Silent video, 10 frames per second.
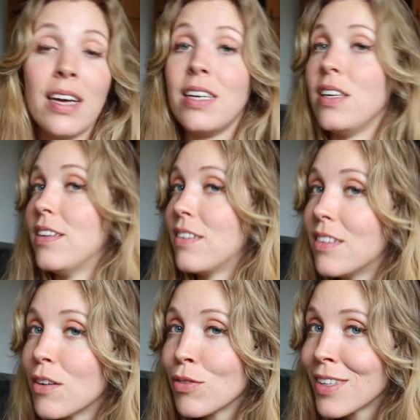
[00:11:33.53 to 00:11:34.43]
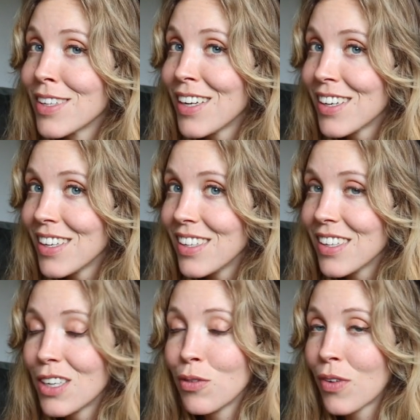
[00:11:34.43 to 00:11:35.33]
it is definitely an
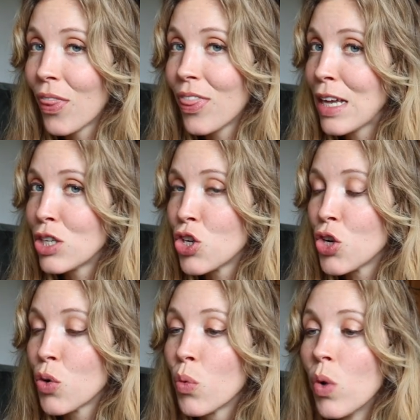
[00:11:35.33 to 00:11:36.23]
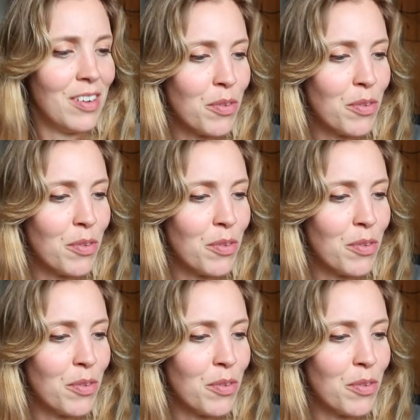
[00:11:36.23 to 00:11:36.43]
idea and a fun thing to do.